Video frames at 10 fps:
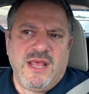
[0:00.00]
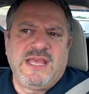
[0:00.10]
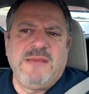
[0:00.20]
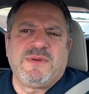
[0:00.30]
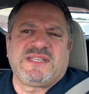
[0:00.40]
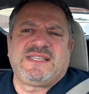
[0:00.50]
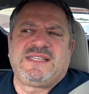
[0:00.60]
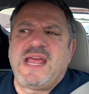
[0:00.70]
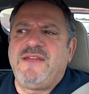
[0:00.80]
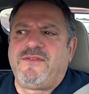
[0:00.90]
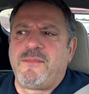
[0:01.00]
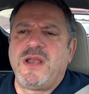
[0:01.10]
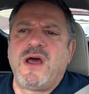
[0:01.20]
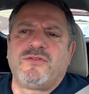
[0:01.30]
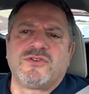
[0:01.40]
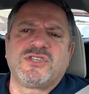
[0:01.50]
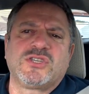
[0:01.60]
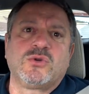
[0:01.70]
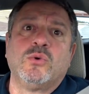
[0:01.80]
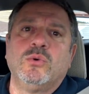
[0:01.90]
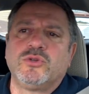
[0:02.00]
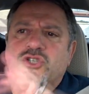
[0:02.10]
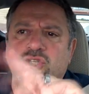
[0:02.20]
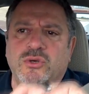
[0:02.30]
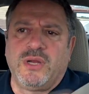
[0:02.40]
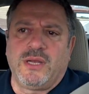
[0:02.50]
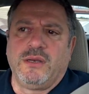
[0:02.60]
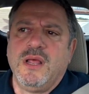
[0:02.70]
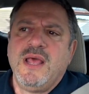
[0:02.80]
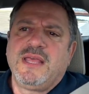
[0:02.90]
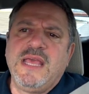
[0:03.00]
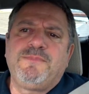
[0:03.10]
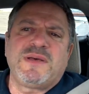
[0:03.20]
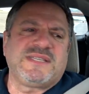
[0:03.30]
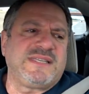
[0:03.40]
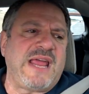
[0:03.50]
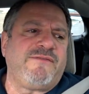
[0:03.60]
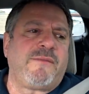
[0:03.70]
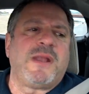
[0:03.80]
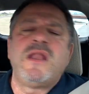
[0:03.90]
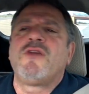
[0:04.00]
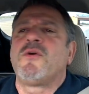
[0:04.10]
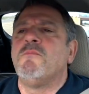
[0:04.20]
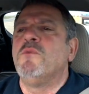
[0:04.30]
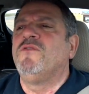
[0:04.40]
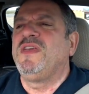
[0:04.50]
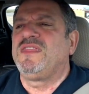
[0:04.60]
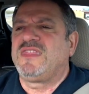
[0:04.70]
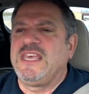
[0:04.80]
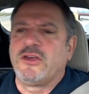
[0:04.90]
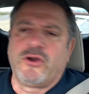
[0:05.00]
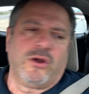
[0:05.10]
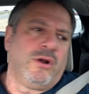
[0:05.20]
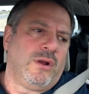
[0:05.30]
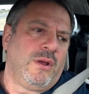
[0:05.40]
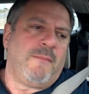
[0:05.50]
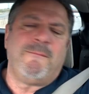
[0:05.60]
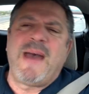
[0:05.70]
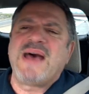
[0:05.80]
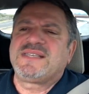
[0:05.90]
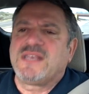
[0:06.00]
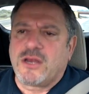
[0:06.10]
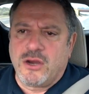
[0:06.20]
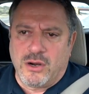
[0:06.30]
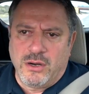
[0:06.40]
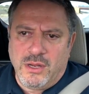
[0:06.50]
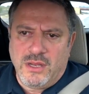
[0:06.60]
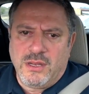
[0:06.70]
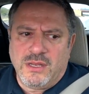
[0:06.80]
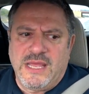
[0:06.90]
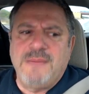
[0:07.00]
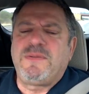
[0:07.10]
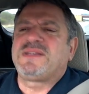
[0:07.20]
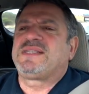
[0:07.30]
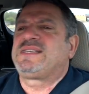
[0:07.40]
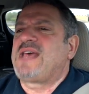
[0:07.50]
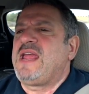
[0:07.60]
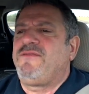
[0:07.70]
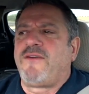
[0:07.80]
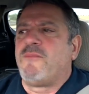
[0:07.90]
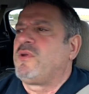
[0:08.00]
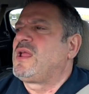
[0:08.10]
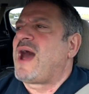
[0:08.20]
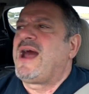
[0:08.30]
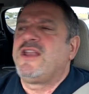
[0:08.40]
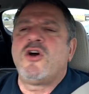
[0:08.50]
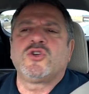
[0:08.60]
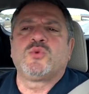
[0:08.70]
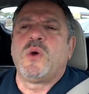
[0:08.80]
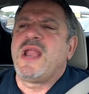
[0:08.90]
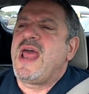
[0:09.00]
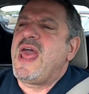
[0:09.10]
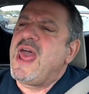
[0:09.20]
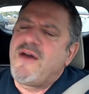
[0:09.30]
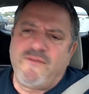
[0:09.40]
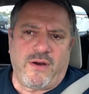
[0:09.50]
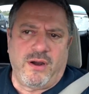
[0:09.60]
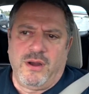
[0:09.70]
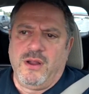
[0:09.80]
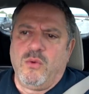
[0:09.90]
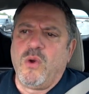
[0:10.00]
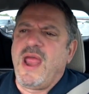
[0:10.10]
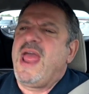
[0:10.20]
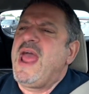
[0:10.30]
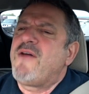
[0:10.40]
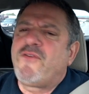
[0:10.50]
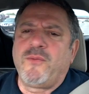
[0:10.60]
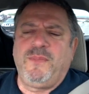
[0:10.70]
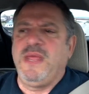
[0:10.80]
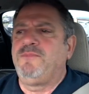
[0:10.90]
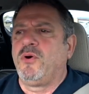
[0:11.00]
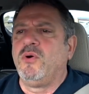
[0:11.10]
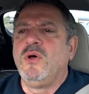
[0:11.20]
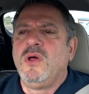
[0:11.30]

keep us safe from another school shooting, keep us safe from another movie theater massacre, keep us safe from God knows whatever, wherever people